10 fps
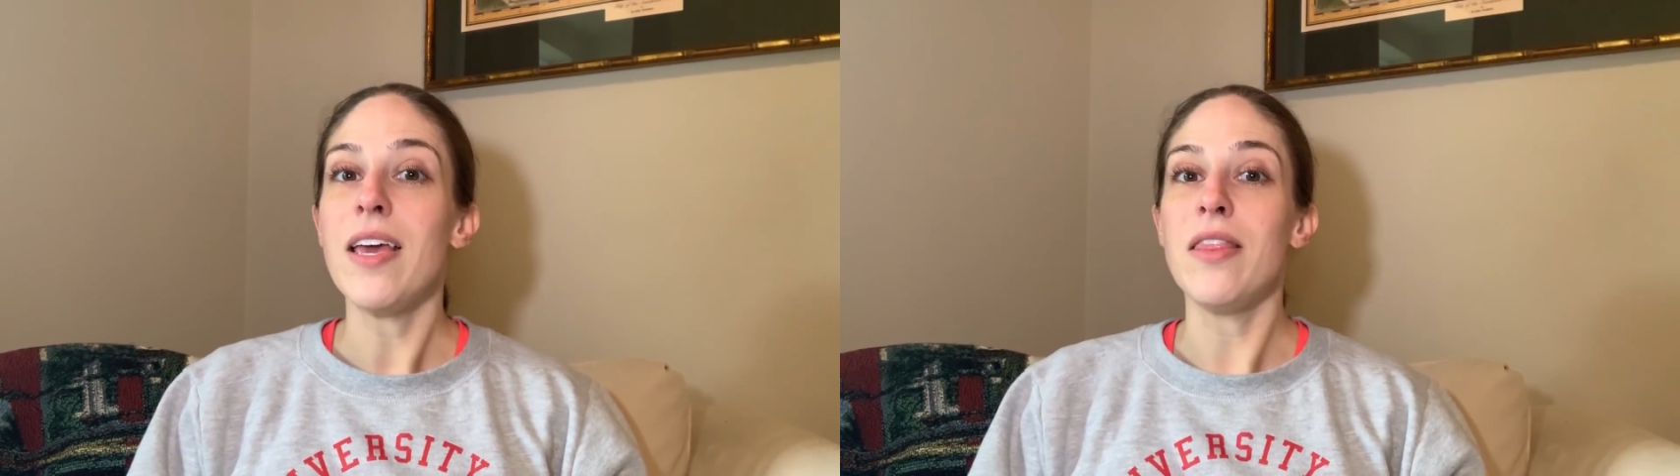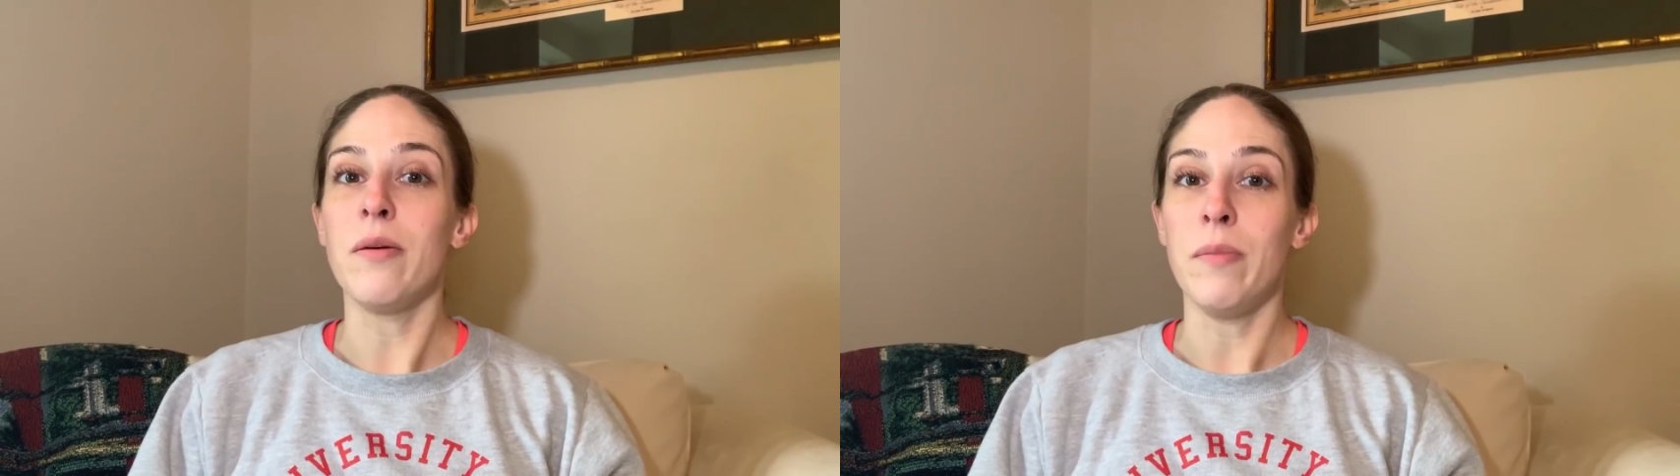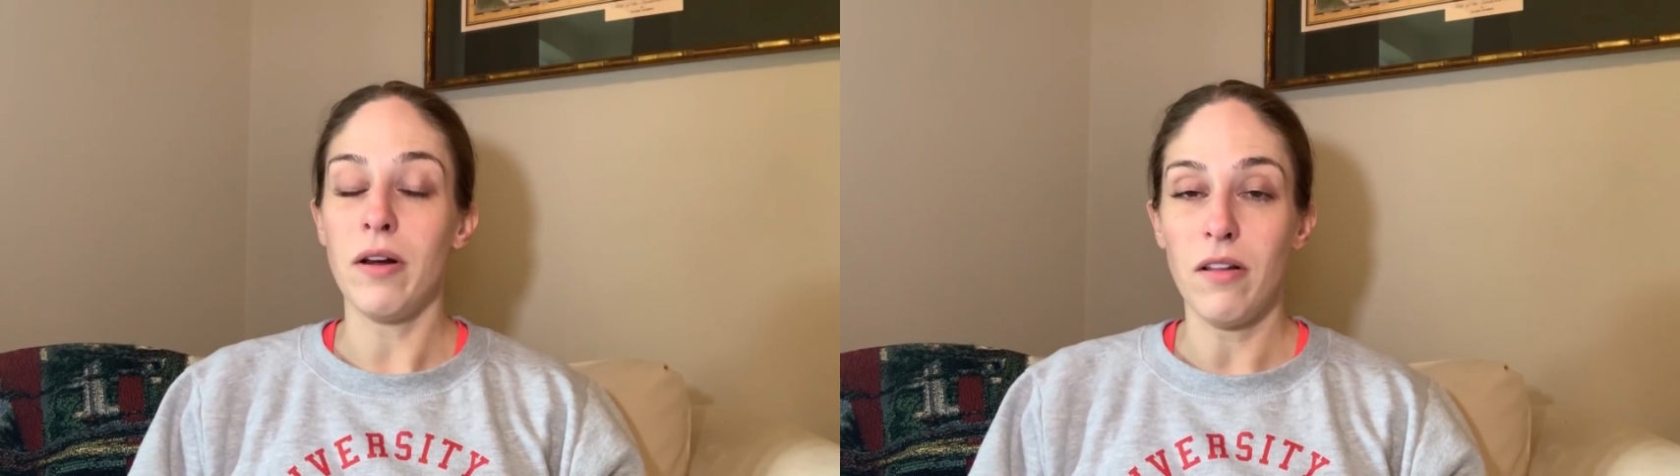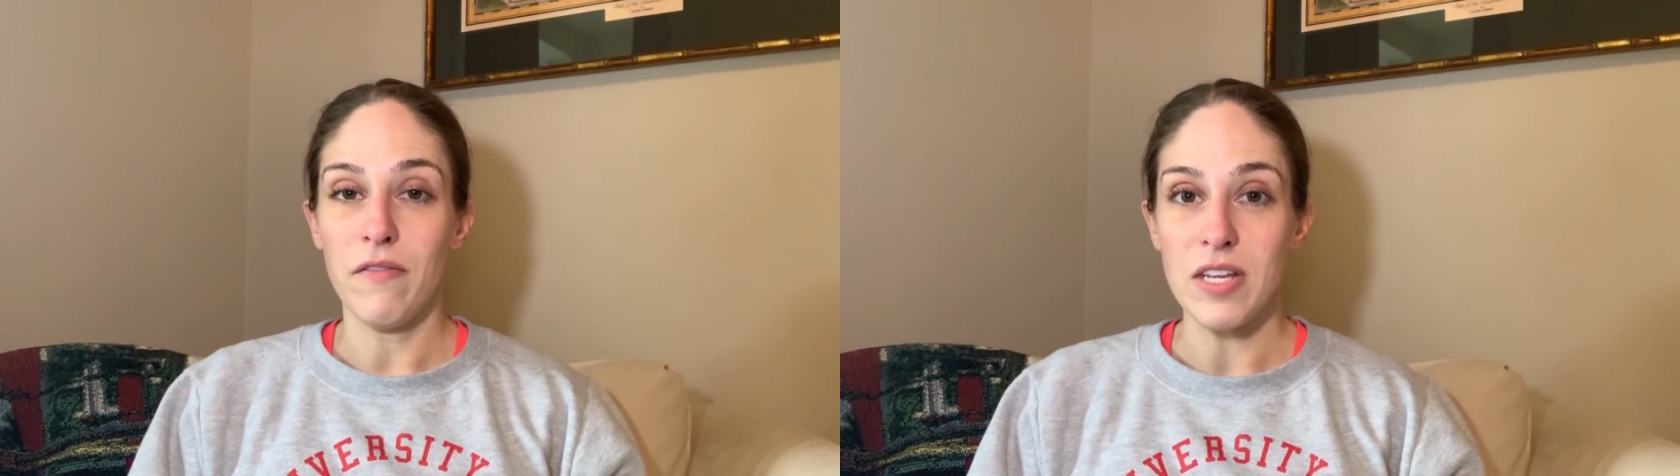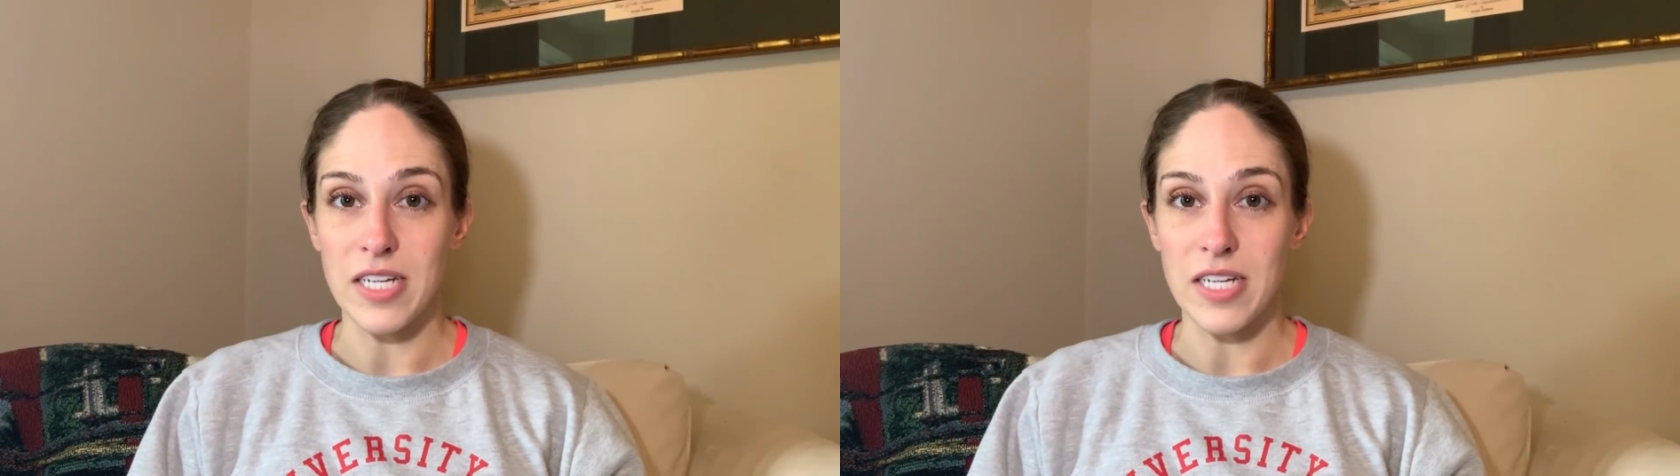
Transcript: in the middle of the